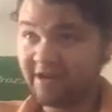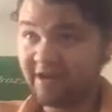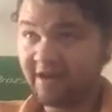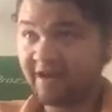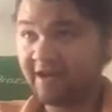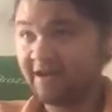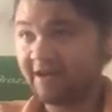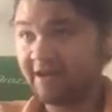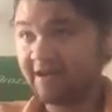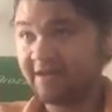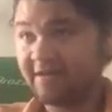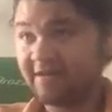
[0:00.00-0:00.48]

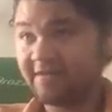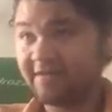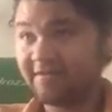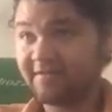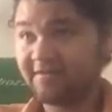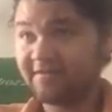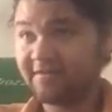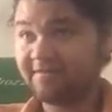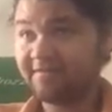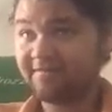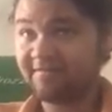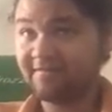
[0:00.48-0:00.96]
uh,
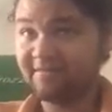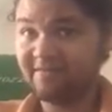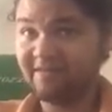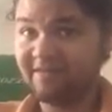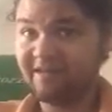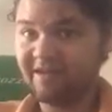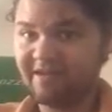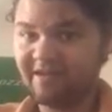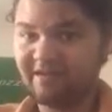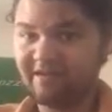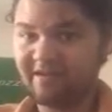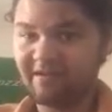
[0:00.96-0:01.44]

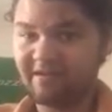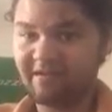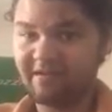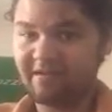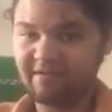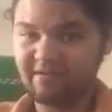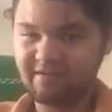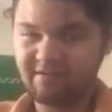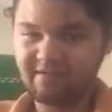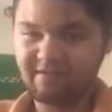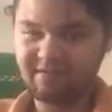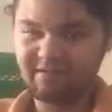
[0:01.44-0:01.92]
they're,
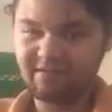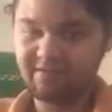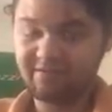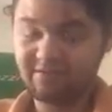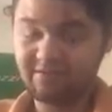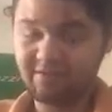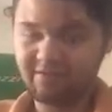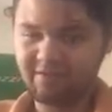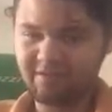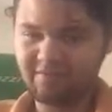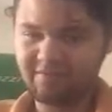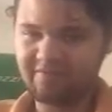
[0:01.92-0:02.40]
you're
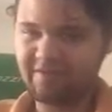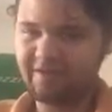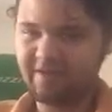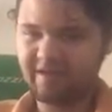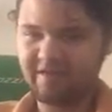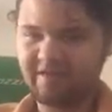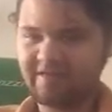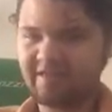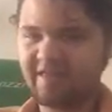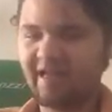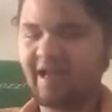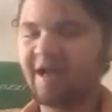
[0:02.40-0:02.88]
supposed to
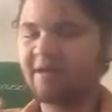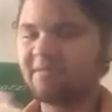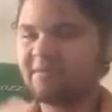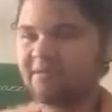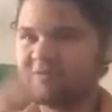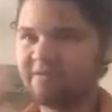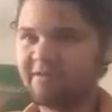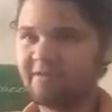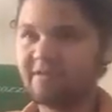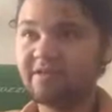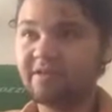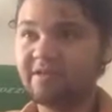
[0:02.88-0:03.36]
pick a side,
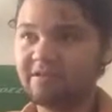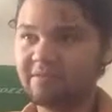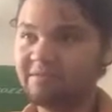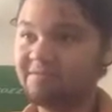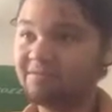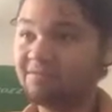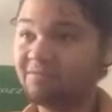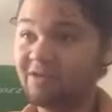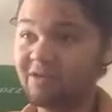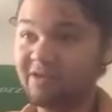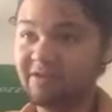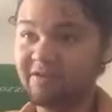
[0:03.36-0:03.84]
but
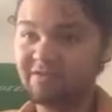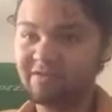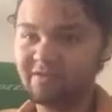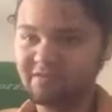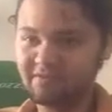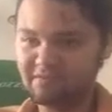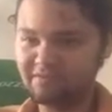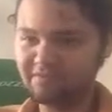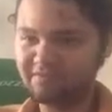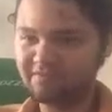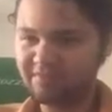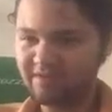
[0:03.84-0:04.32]
really, we know
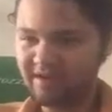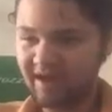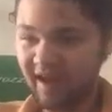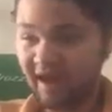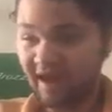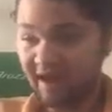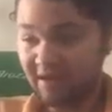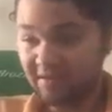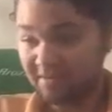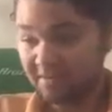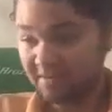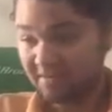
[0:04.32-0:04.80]
they're
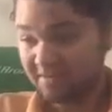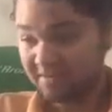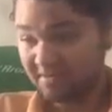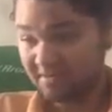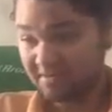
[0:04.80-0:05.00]
not